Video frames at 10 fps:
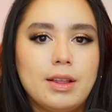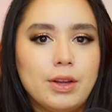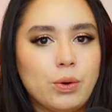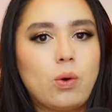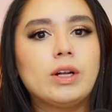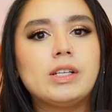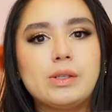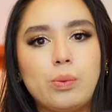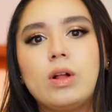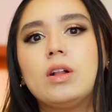your
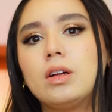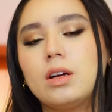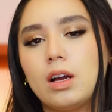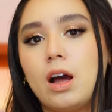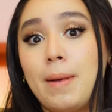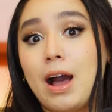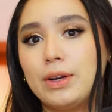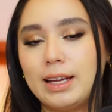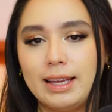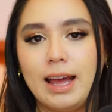oils will come
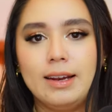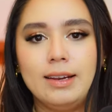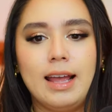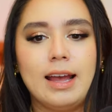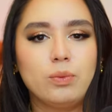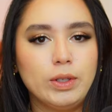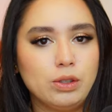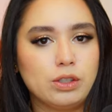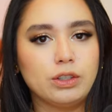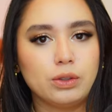out again, and when
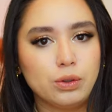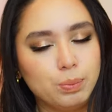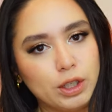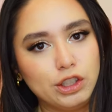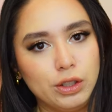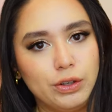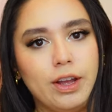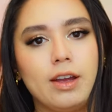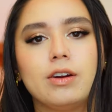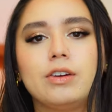you start brushing your
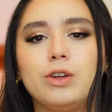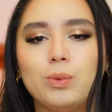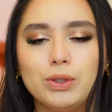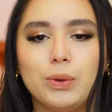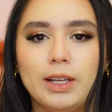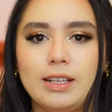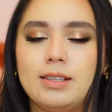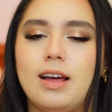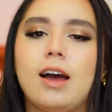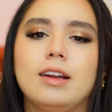hair, you will notice
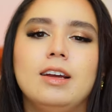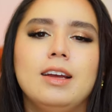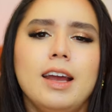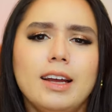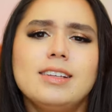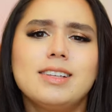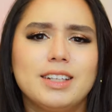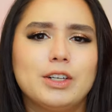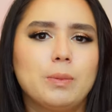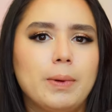that it is a
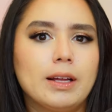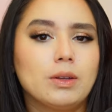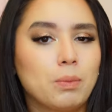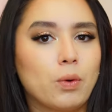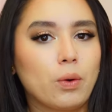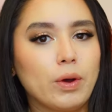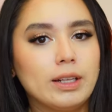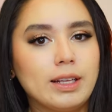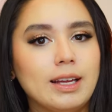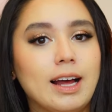little bit more
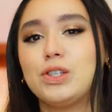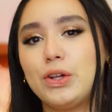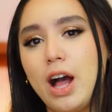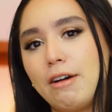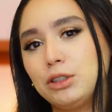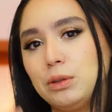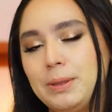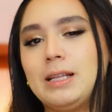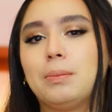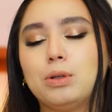oily, so you'll have to repeat the